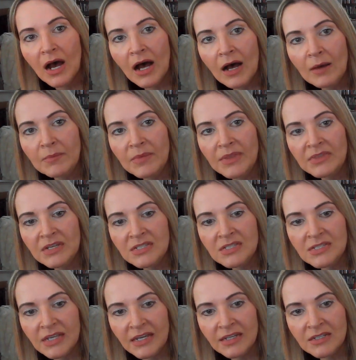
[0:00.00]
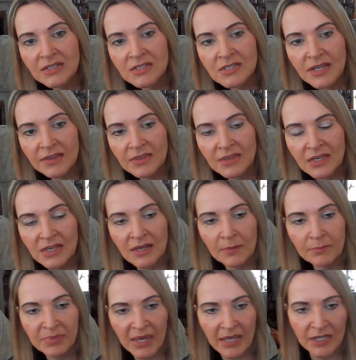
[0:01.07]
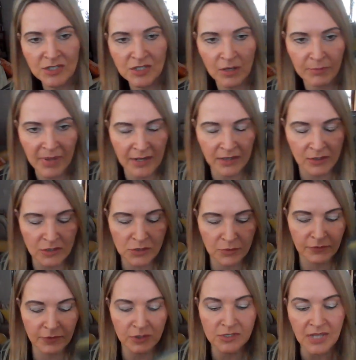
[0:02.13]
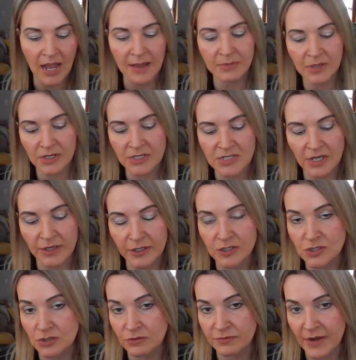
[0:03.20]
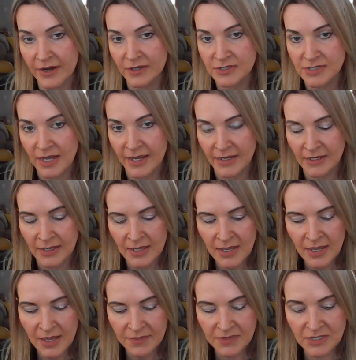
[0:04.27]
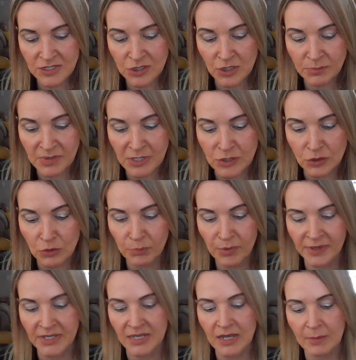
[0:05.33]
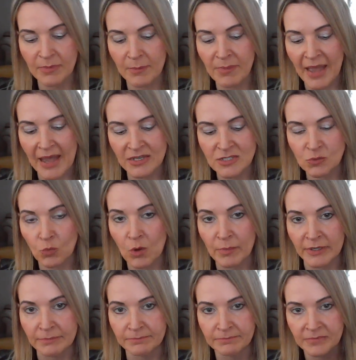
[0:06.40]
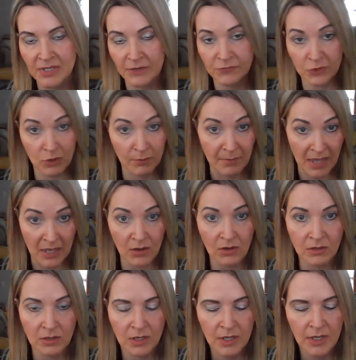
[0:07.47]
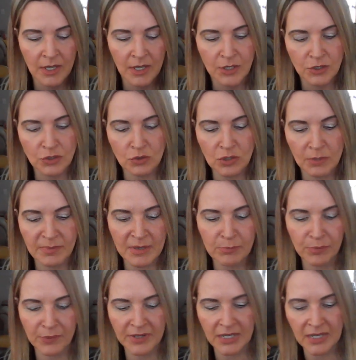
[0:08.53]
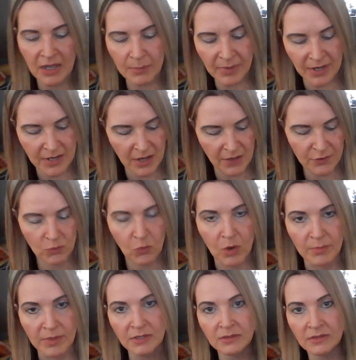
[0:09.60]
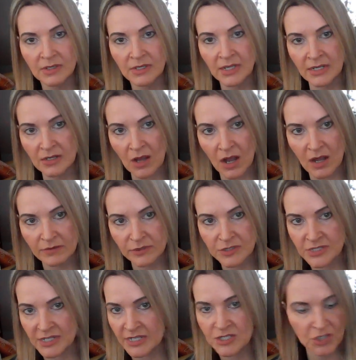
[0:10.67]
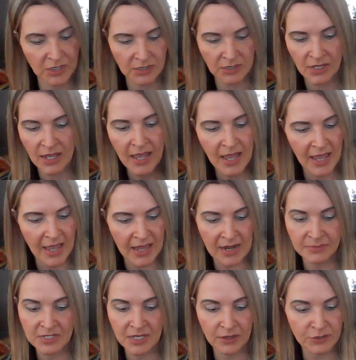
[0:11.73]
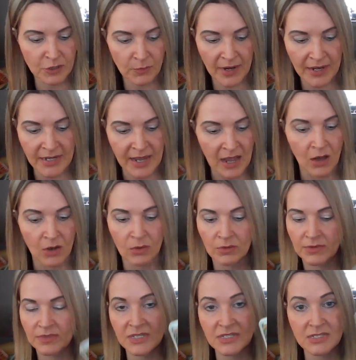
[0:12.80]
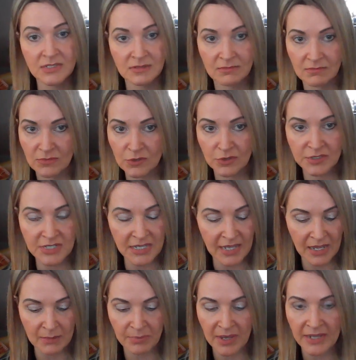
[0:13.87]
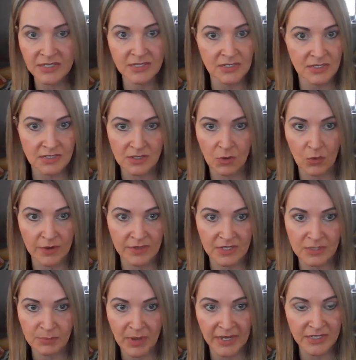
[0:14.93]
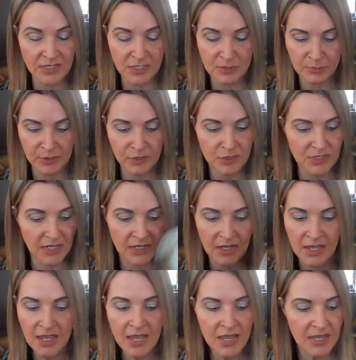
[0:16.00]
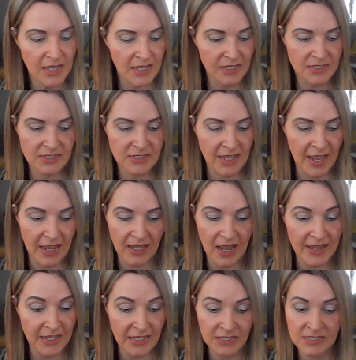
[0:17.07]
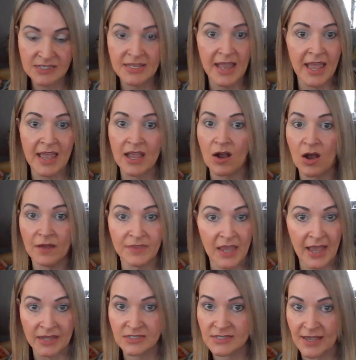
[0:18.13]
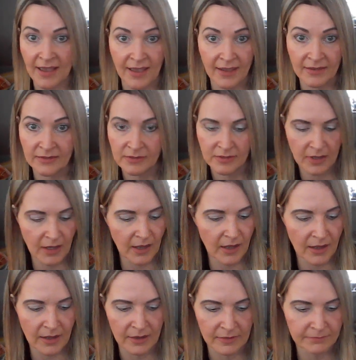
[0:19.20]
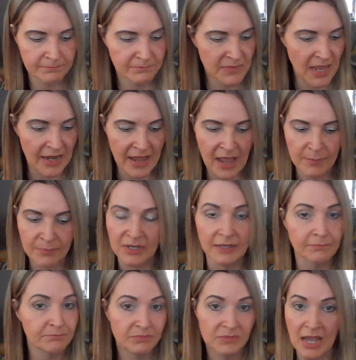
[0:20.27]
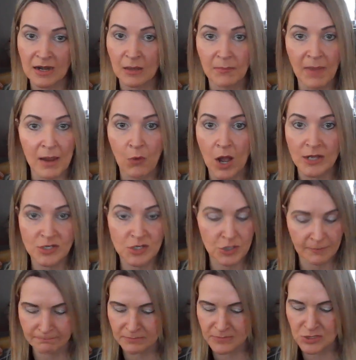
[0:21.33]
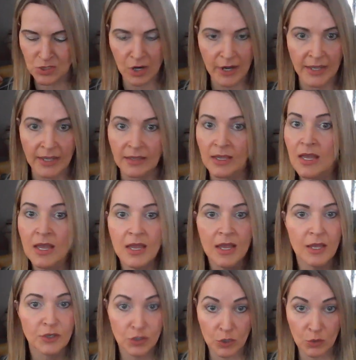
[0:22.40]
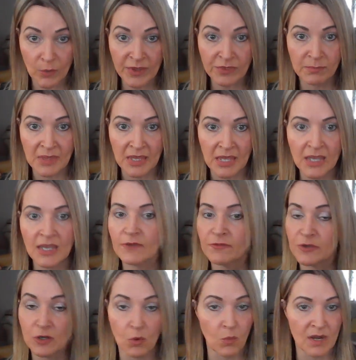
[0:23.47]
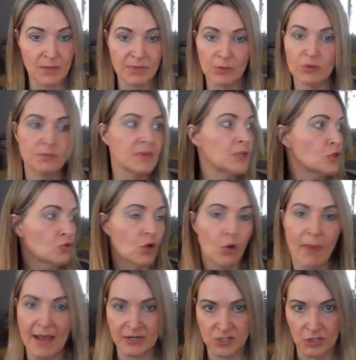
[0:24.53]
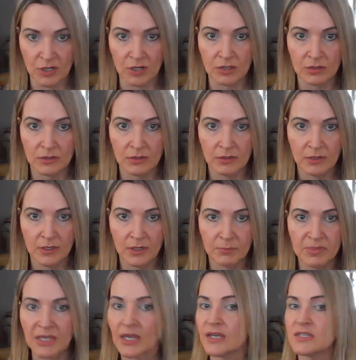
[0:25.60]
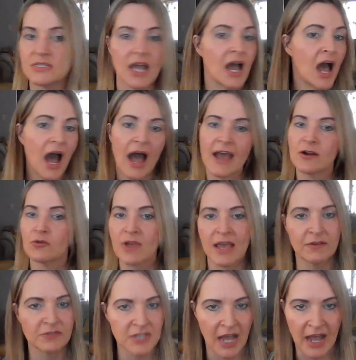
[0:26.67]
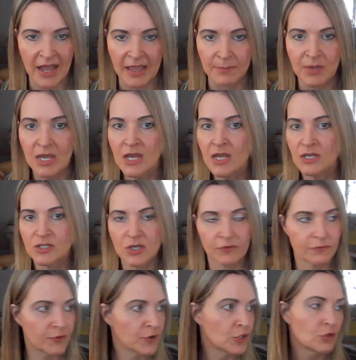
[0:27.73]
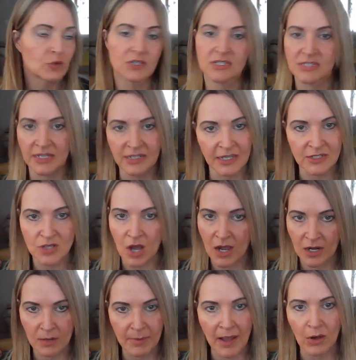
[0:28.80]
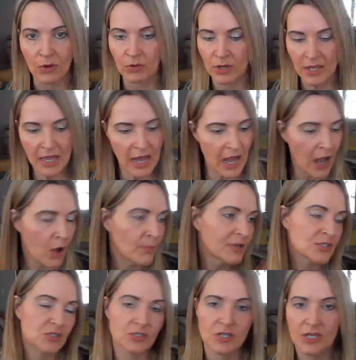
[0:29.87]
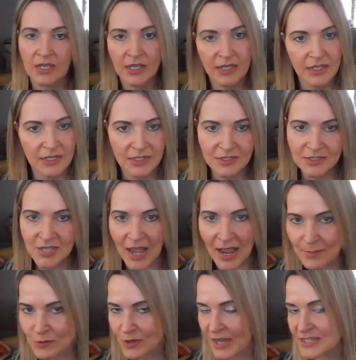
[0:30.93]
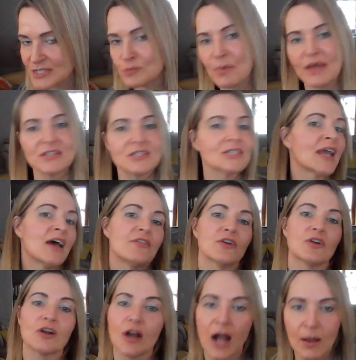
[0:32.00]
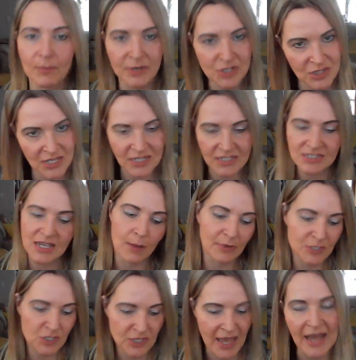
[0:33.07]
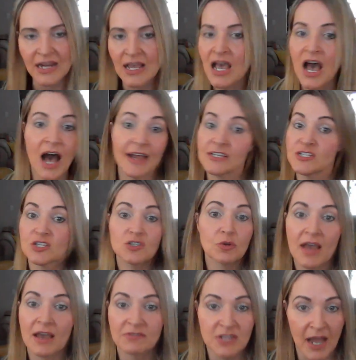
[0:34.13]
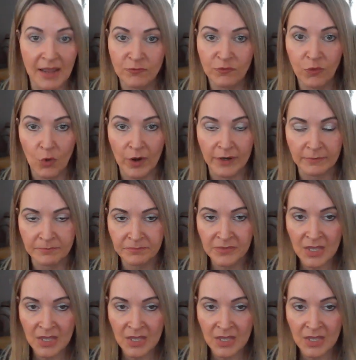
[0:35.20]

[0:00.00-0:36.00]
Um, this is the page of pentacles reverse. I'm going to tell you two fire sign. This could be you bringing up a past woman if you're a male. You could be bringing up another woman in conversation. And I'm telling you right now, this third decan Pisces or this Pisces person is saying ixnay on the XA uh-uh, not happening, not on my watch, sorry. You're with me. If you don't want to be with me, you go back to her because I don't have time to, for you to sit and talk about how much eh, time you guys spend together, how much this, how much that. I just don't have time for it.